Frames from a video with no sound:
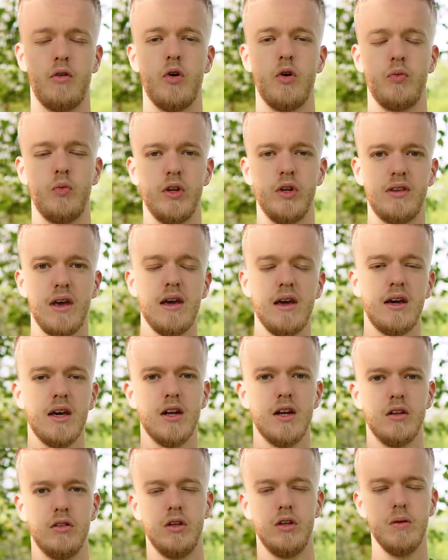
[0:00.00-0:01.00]
if we take
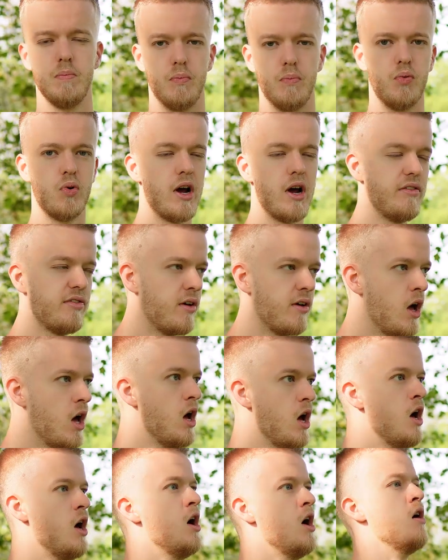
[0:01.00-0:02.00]
in a deep breath,
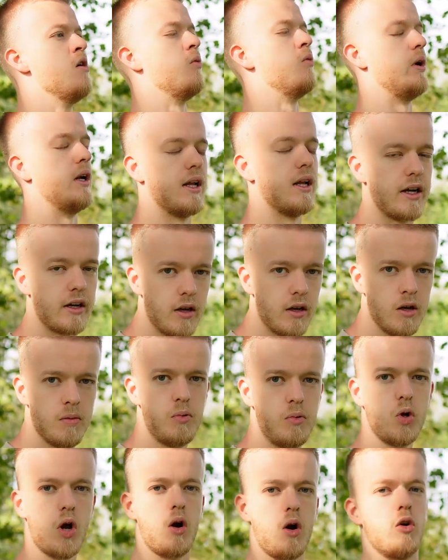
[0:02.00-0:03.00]
we like
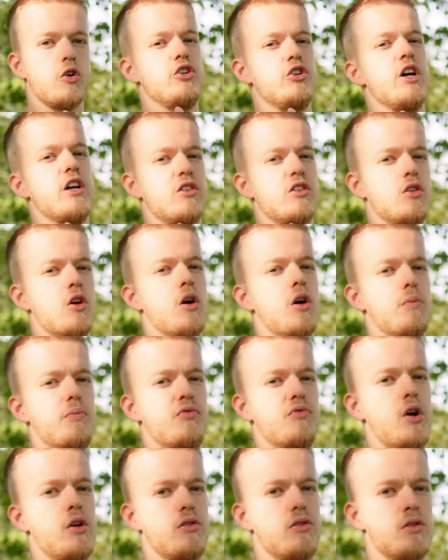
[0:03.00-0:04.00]
put our chest up
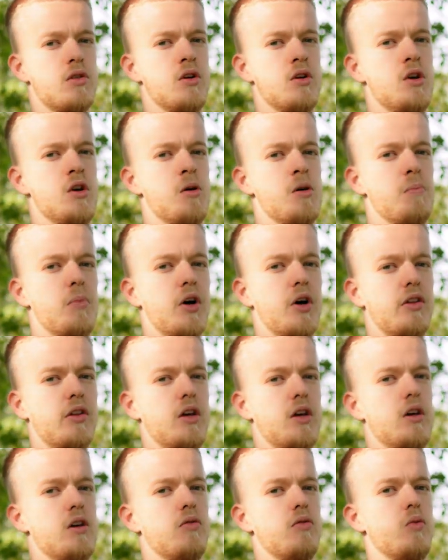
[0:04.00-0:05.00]
front, but
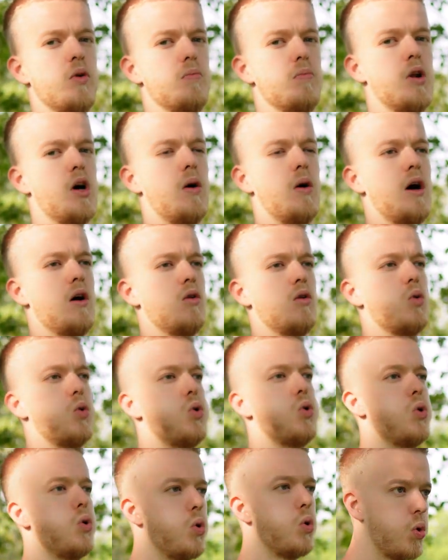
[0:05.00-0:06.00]
if we blow out,
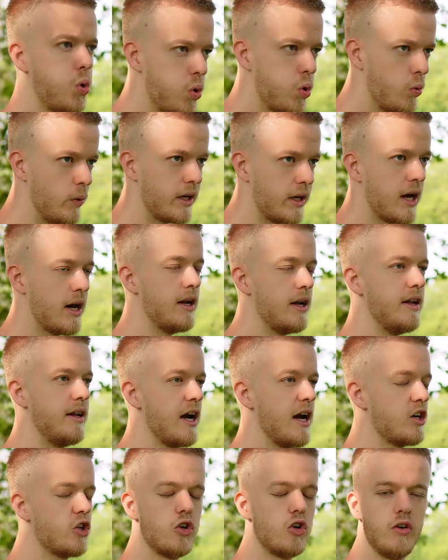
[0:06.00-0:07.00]
we kind of
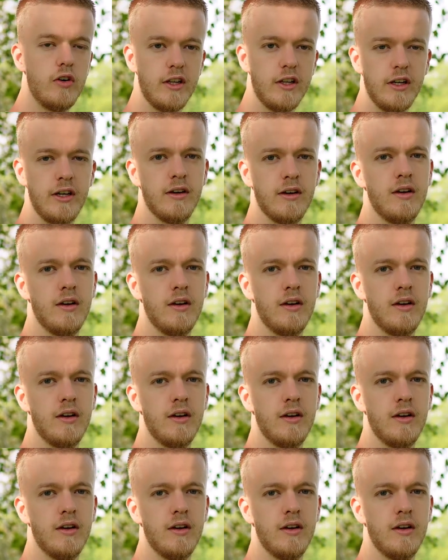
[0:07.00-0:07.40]
naturally